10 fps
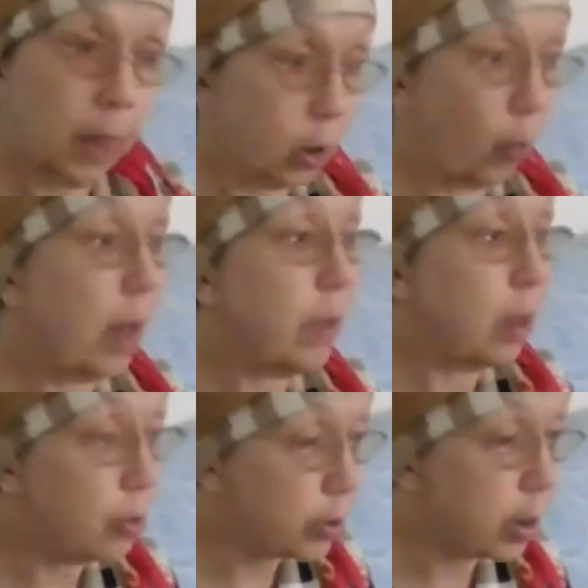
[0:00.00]
And the way
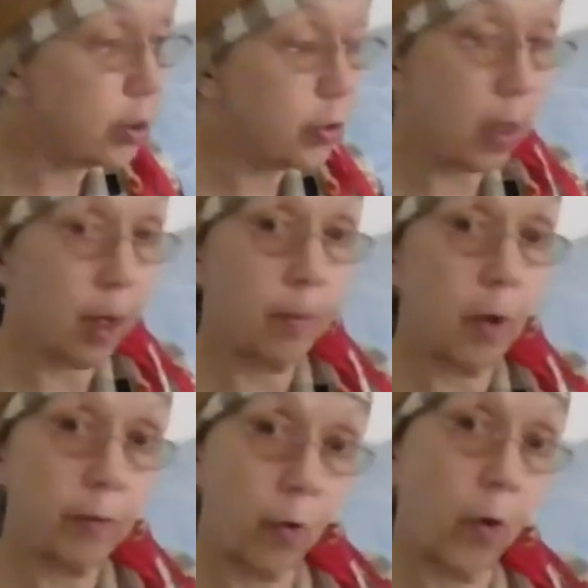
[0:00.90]
that you teach them,
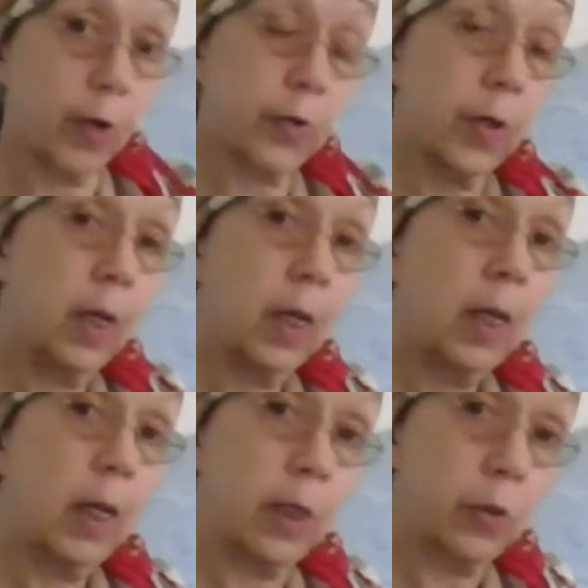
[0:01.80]
of course,
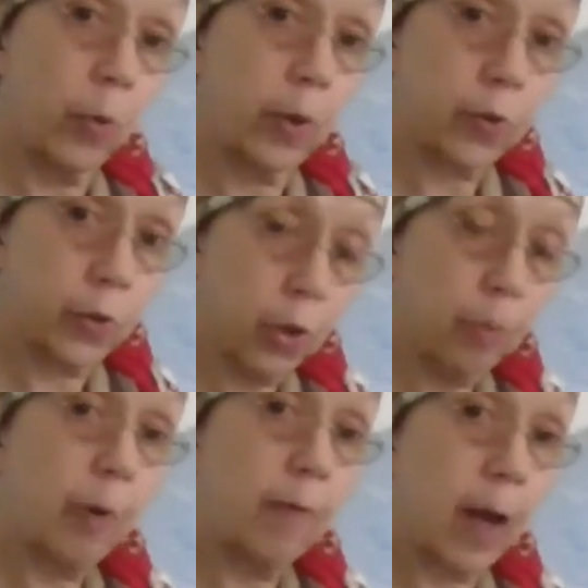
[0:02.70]
is with
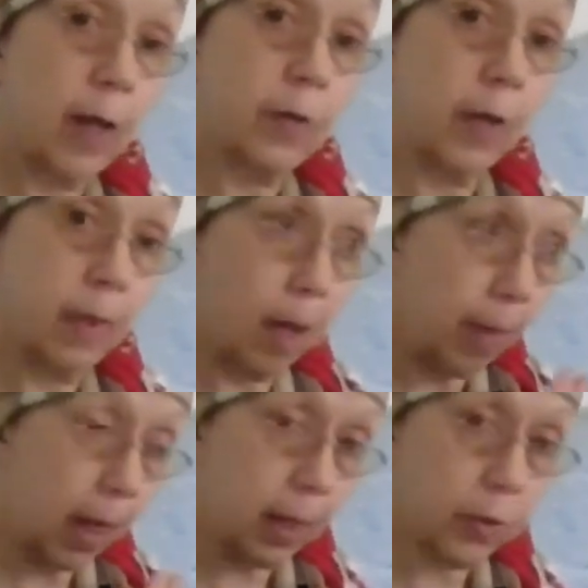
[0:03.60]
supervising
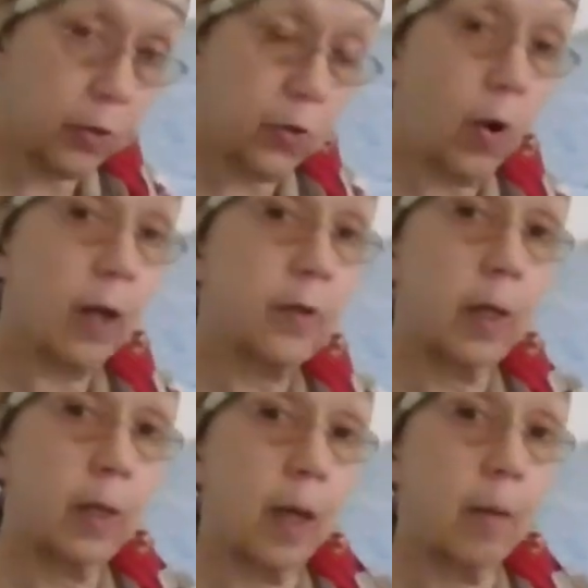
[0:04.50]
them and
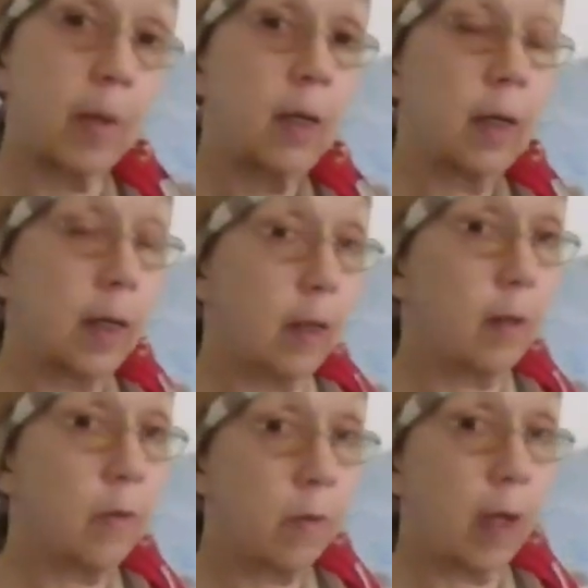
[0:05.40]
instructing them in
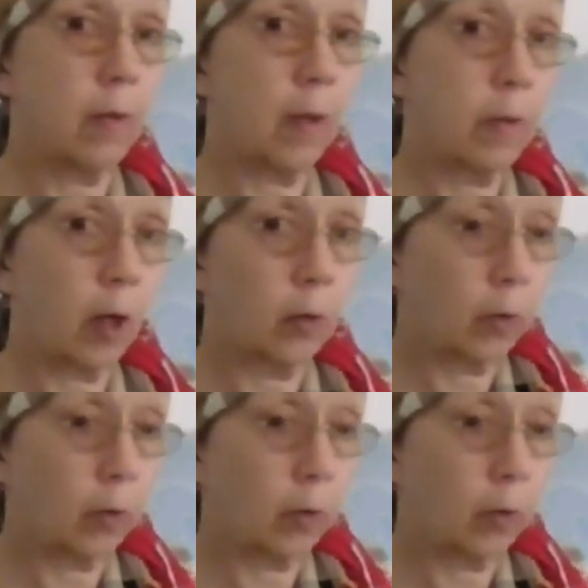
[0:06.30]
the thing that they're